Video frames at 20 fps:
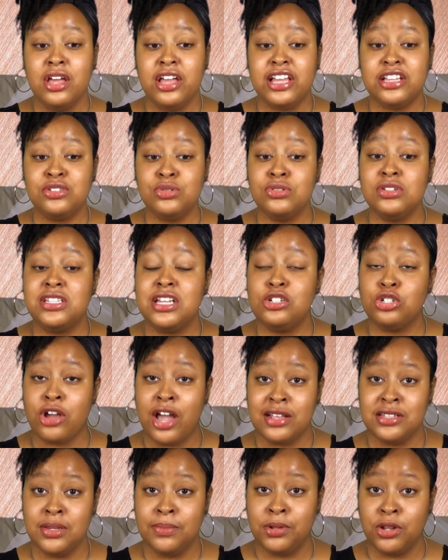as soon as they
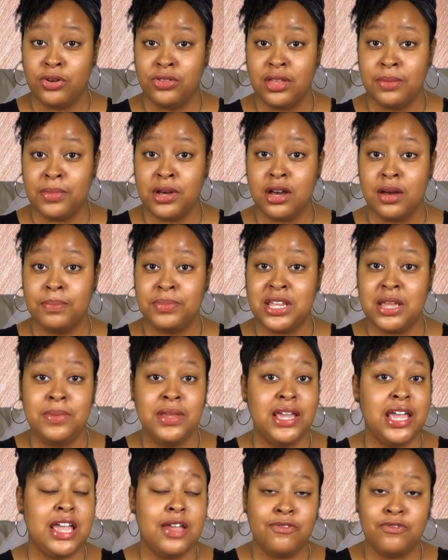tried to blow them up, they
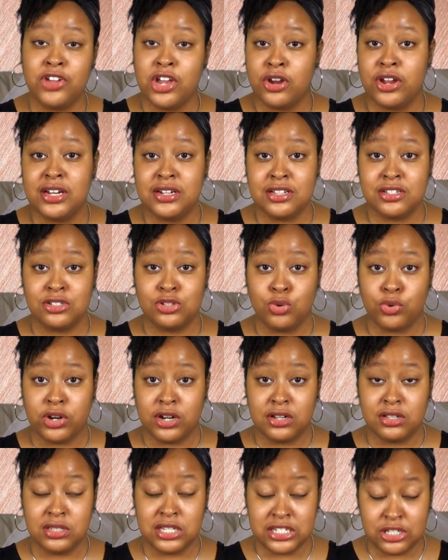became very
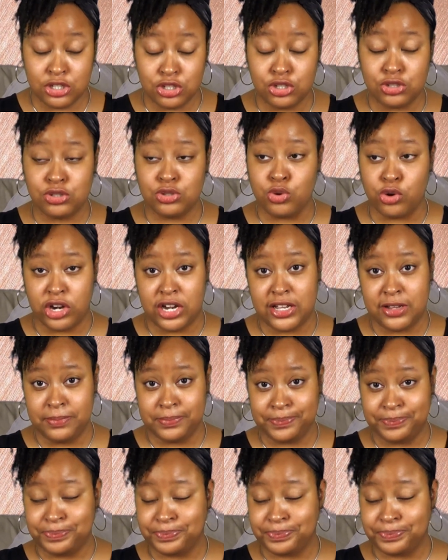distorted.